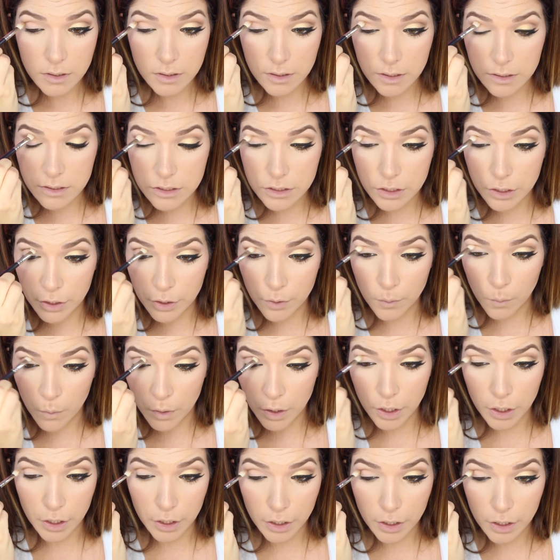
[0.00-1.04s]
Let's go to
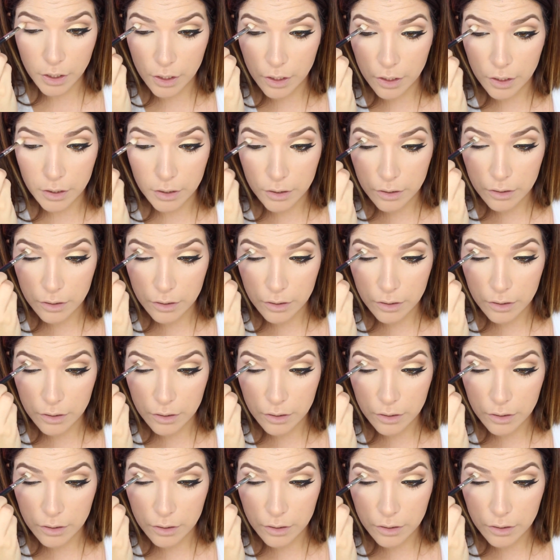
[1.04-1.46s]
work.